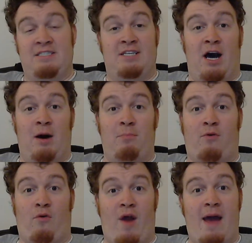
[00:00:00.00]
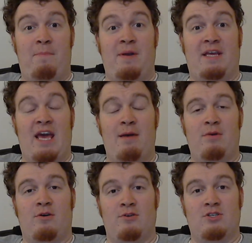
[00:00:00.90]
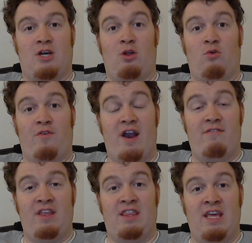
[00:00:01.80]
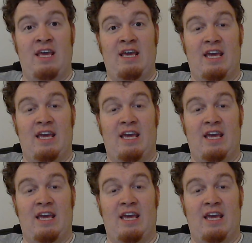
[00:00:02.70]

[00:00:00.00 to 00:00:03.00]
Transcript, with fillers: dump crap and chemicals all over everything